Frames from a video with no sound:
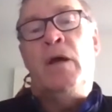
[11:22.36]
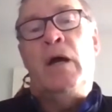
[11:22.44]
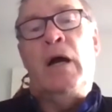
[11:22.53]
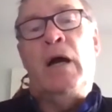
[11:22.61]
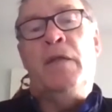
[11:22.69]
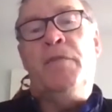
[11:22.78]

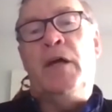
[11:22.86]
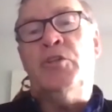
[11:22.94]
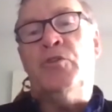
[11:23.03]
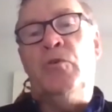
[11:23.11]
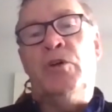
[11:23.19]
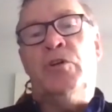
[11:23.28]
That
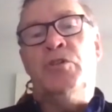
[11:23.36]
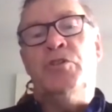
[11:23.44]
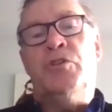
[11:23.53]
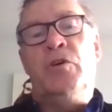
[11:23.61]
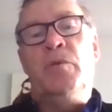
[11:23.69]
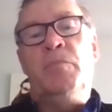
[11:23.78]
sort of
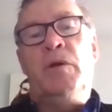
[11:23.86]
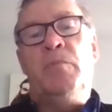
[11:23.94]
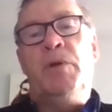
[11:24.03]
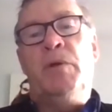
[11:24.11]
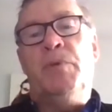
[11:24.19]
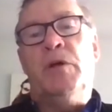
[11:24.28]
concerned me a
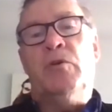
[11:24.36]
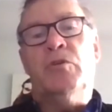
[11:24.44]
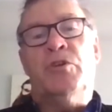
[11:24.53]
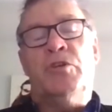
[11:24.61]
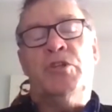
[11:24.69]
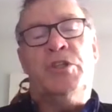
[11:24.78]
bit
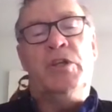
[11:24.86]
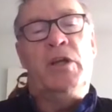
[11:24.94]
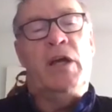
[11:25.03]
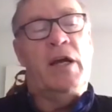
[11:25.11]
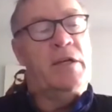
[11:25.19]
because I was still